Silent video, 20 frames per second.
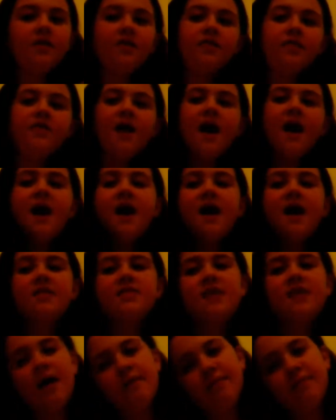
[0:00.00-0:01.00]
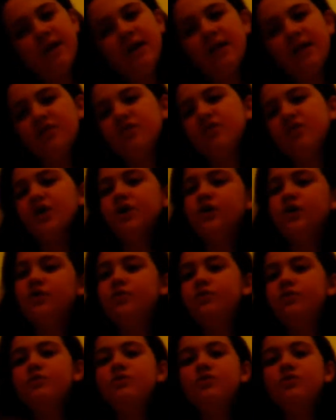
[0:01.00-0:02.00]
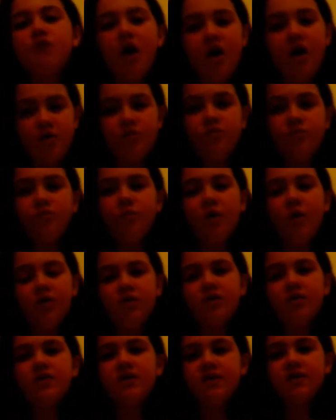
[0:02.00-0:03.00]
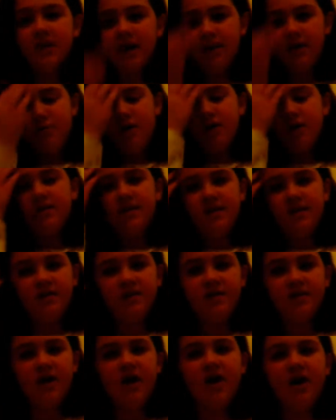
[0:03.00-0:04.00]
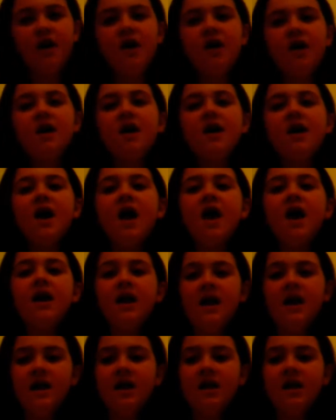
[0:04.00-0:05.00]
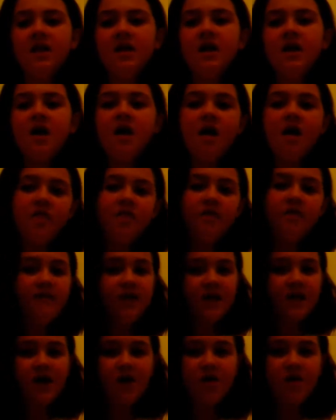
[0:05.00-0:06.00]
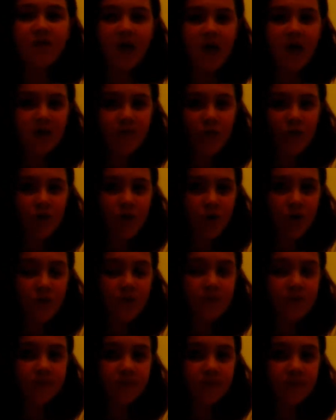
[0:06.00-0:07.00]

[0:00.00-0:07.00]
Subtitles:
then that means that you don't want to see my sister in the videos anymore.